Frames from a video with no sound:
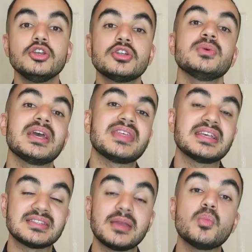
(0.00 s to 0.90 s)
You don't get
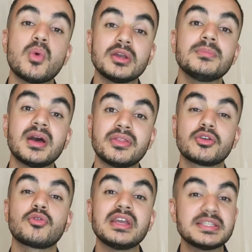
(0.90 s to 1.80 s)
that same 1
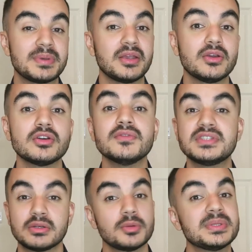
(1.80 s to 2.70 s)
month grace period of
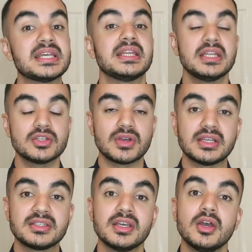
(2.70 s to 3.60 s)
0%
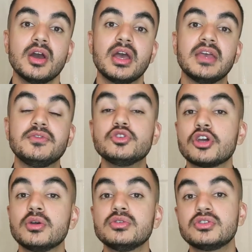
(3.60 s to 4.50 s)
interest if you
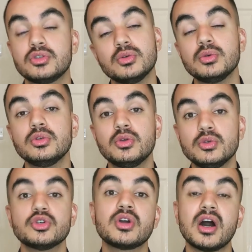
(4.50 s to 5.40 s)
chose to
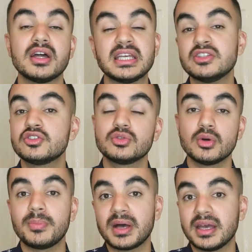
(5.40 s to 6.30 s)
use your card in
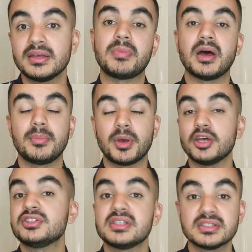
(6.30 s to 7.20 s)
store by
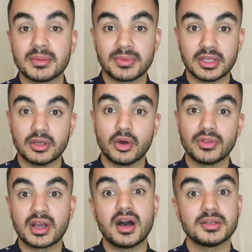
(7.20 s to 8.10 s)
purchasing something on
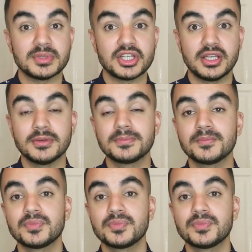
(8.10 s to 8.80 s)
the card machine.